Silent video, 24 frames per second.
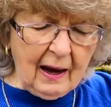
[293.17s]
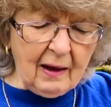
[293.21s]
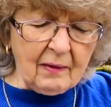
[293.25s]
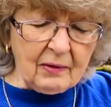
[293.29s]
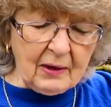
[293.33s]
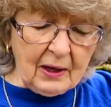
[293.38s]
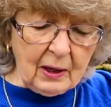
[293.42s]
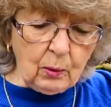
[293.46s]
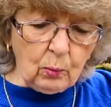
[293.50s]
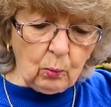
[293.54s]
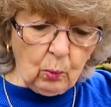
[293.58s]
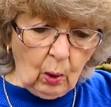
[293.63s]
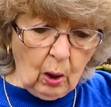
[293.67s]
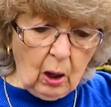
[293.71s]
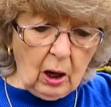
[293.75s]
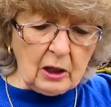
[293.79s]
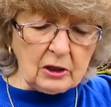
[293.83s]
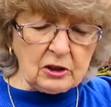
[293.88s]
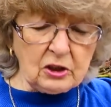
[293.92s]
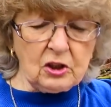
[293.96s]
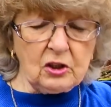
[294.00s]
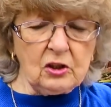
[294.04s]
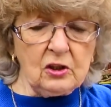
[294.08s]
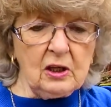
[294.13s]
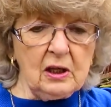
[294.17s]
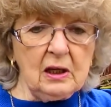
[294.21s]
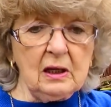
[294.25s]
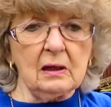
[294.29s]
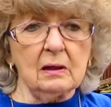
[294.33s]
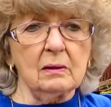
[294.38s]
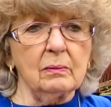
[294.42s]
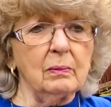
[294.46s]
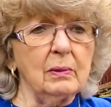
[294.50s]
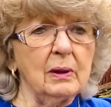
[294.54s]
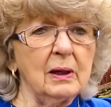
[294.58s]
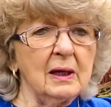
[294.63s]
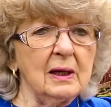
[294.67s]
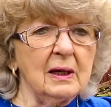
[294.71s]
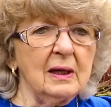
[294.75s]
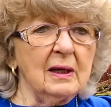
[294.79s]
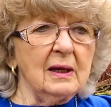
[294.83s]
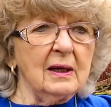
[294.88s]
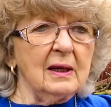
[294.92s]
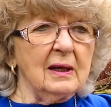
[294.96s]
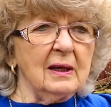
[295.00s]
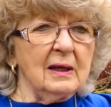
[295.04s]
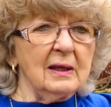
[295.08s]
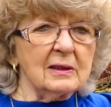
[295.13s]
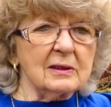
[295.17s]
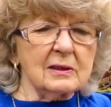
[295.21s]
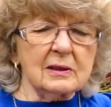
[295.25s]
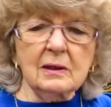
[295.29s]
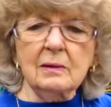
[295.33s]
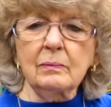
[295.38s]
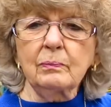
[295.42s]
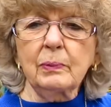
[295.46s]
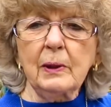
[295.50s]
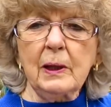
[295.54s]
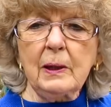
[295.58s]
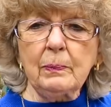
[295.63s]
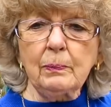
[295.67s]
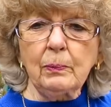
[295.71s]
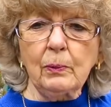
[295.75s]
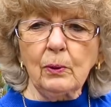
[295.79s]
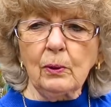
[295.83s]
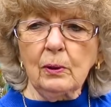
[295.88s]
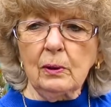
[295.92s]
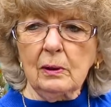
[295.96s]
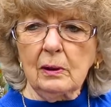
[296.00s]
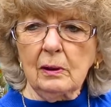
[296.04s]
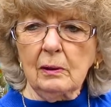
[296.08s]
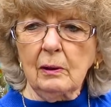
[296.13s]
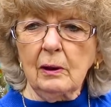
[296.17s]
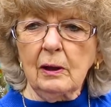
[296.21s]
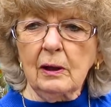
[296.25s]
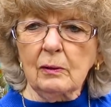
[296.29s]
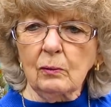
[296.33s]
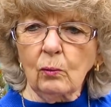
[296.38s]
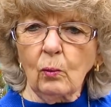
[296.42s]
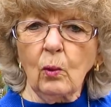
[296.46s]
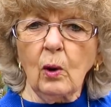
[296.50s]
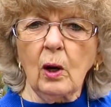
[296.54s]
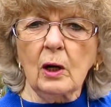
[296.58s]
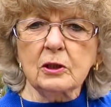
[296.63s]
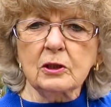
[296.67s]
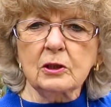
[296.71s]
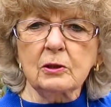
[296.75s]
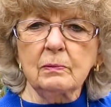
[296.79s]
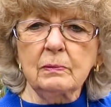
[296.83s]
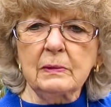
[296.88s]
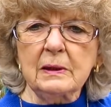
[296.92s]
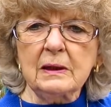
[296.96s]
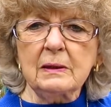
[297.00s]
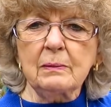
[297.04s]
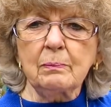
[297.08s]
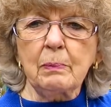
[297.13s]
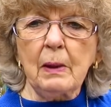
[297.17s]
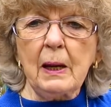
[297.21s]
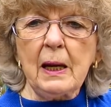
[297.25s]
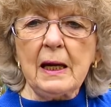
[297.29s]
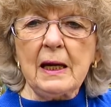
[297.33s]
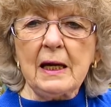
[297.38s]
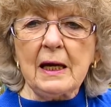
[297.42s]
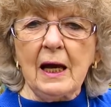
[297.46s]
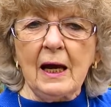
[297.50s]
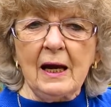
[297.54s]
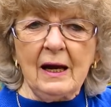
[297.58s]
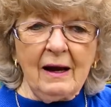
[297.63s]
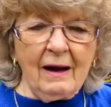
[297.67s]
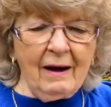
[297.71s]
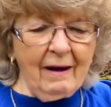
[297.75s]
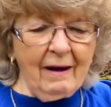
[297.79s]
they watch them. Some people watch them in the bed